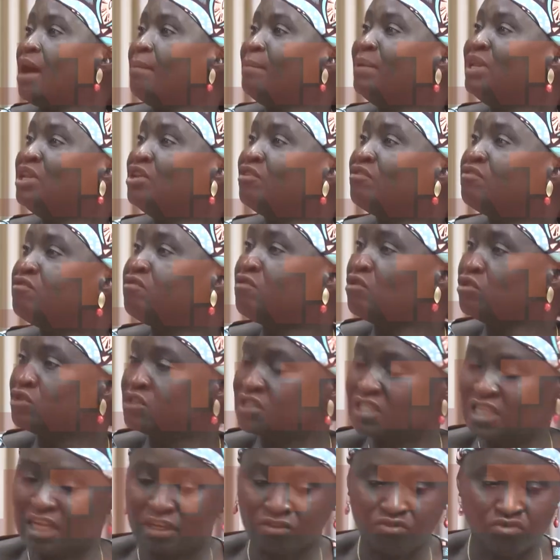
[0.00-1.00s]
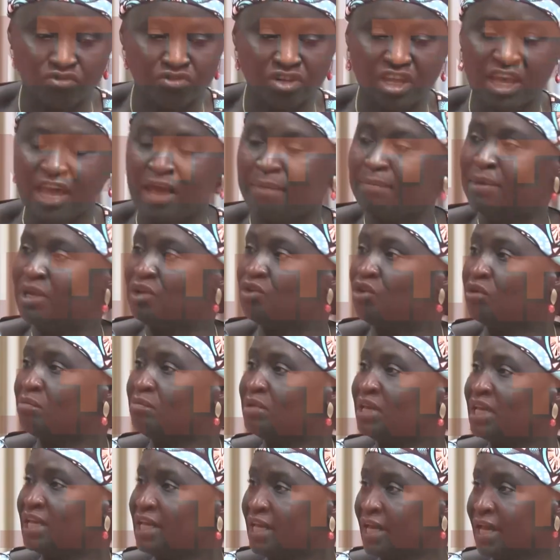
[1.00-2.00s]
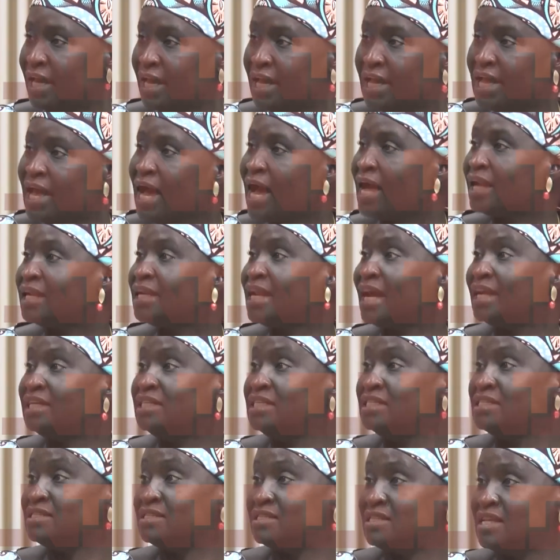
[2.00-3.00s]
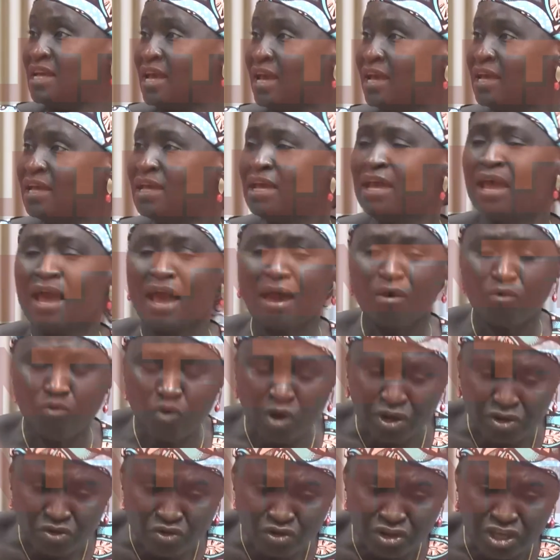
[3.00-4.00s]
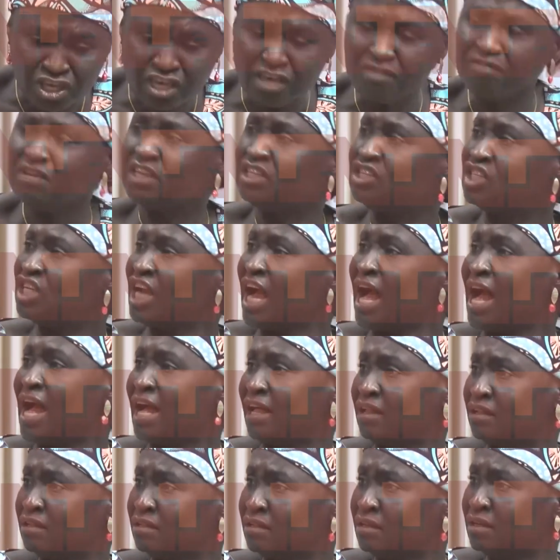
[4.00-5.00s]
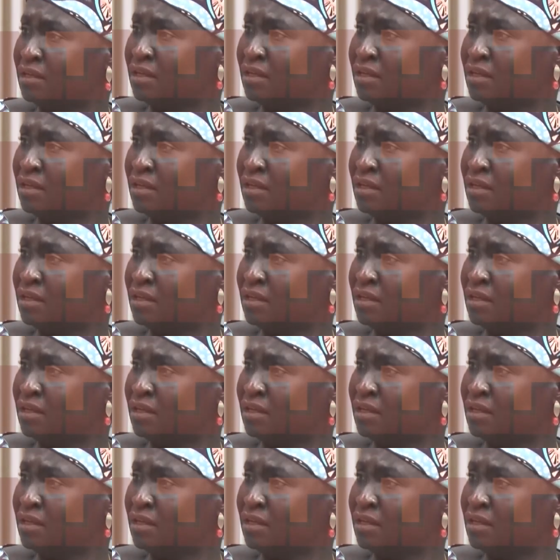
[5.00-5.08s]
I'm in a force that today I may not be here and daddy is there. Mm-hmm. When you give a child